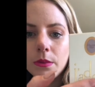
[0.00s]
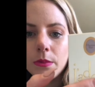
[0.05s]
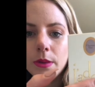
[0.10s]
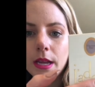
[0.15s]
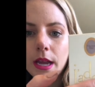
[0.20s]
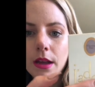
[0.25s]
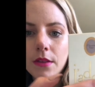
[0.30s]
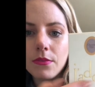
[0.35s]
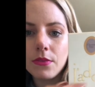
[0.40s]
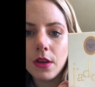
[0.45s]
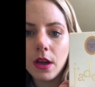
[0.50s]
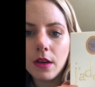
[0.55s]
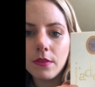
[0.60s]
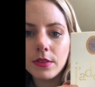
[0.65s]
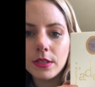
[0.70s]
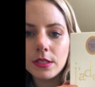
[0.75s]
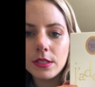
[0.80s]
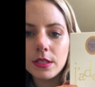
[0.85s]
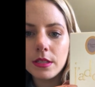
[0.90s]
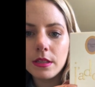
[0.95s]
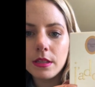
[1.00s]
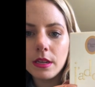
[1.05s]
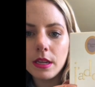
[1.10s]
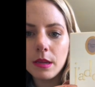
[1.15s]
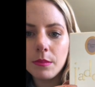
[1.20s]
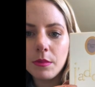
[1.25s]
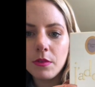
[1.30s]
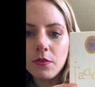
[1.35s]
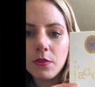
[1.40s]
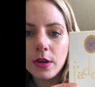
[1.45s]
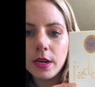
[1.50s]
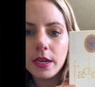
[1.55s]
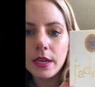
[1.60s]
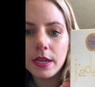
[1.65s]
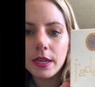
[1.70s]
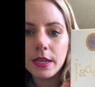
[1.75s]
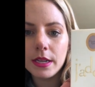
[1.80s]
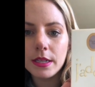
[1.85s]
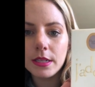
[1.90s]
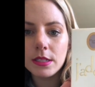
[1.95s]
We have obviously the name of what it
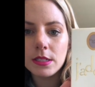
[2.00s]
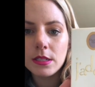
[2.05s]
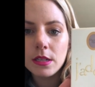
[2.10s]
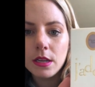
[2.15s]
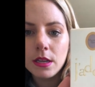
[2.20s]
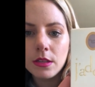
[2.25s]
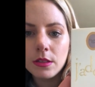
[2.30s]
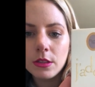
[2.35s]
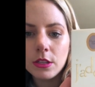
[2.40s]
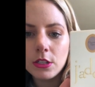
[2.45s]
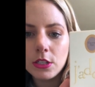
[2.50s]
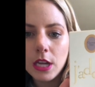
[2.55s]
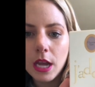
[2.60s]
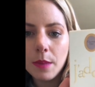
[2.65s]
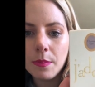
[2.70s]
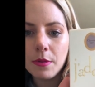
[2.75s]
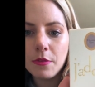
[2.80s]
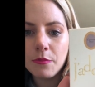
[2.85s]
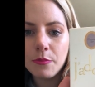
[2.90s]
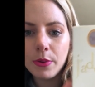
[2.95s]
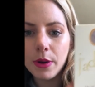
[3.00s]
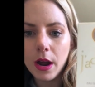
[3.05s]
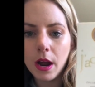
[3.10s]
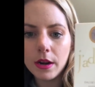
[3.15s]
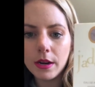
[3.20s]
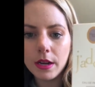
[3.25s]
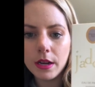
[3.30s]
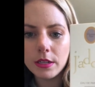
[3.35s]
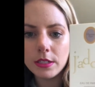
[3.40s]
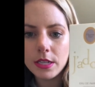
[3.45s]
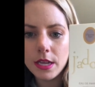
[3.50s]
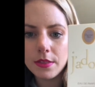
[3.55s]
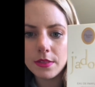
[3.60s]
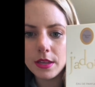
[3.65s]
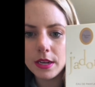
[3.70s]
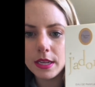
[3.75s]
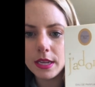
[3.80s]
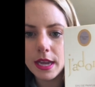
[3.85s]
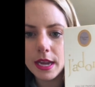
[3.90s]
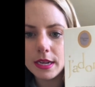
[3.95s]
is, the type of product, and
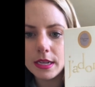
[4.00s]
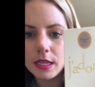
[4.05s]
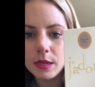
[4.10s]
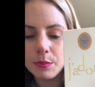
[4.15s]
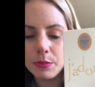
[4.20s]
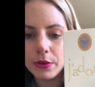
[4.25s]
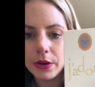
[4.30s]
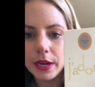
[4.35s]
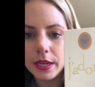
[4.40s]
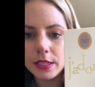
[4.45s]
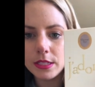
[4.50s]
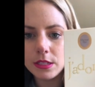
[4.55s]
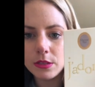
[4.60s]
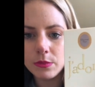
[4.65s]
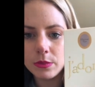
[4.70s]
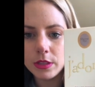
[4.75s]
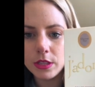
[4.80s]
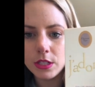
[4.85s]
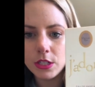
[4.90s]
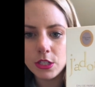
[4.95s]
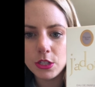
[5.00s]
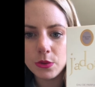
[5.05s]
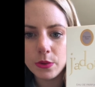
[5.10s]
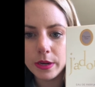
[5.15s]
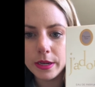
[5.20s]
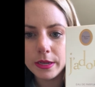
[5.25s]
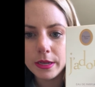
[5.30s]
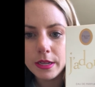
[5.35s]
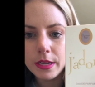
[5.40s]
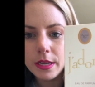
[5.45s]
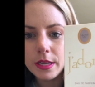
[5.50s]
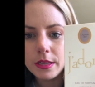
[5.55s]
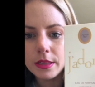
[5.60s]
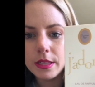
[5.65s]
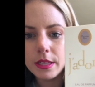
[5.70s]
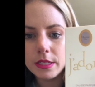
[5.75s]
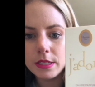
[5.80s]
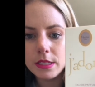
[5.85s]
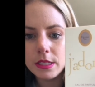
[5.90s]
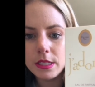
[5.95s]
then again, he brands it with the Dior.
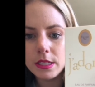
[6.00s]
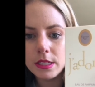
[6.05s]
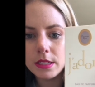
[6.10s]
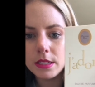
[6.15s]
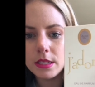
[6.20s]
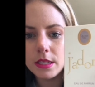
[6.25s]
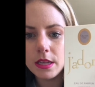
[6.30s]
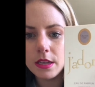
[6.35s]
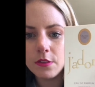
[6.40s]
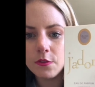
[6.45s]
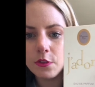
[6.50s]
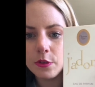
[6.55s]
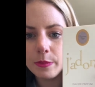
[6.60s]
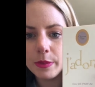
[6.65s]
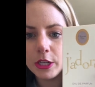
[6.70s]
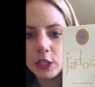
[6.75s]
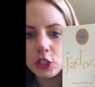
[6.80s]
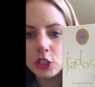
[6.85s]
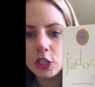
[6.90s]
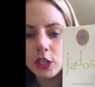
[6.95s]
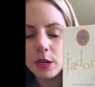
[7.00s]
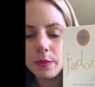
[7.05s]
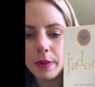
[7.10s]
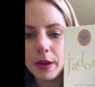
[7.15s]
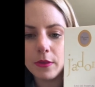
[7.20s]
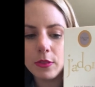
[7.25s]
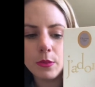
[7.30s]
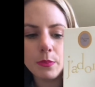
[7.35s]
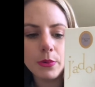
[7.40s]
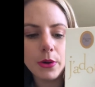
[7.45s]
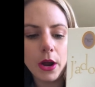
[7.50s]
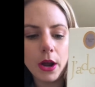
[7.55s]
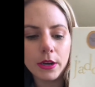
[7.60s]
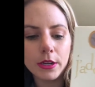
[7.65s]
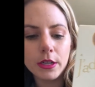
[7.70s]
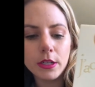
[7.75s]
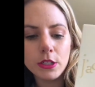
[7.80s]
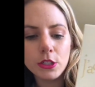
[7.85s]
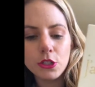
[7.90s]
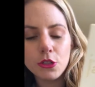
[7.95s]
This is the information about the
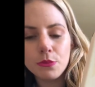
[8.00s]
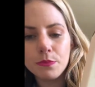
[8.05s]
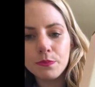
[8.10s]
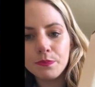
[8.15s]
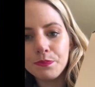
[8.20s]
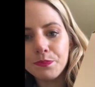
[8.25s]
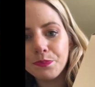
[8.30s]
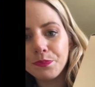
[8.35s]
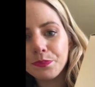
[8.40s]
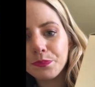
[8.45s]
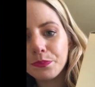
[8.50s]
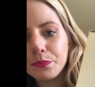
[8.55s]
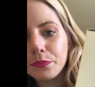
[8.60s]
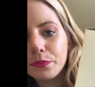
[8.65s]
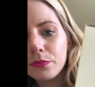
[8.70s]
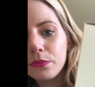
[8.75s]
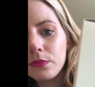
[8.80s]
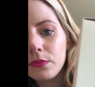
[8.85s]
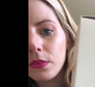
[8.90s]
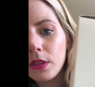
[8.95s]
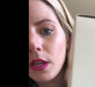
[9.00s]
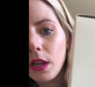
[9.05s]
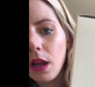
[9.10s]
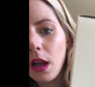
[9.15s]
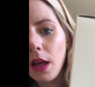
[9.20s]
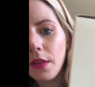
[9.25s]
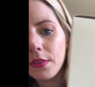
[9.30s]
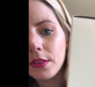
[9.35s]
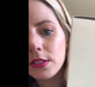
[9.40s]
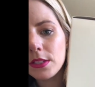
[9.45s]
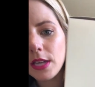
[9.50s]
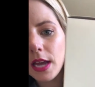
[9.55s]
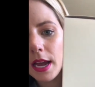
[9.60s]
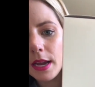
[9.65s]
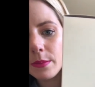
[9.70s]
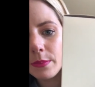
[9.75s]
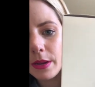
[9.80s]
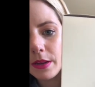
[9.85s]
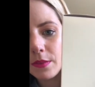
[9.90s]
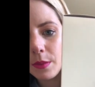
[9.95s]
product. On the
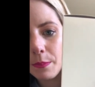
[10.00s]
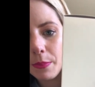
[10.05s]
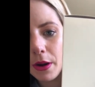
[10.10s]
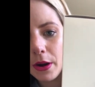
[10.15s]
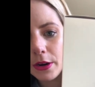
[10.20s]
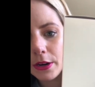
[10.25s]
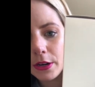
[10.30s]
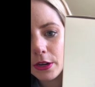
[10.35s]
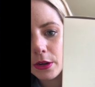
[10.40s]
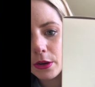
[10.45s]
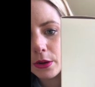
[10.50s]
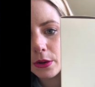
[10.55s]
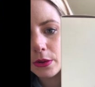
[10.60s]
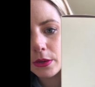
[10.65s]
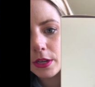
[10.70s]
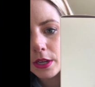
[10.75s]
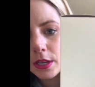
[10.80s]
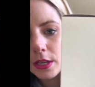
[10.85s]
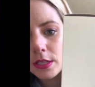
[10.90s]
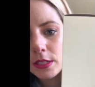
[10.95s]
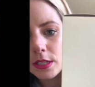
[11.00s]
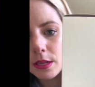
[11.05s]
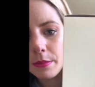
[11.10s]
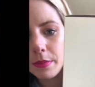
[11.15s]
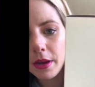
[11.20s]
side, we have a barcode, some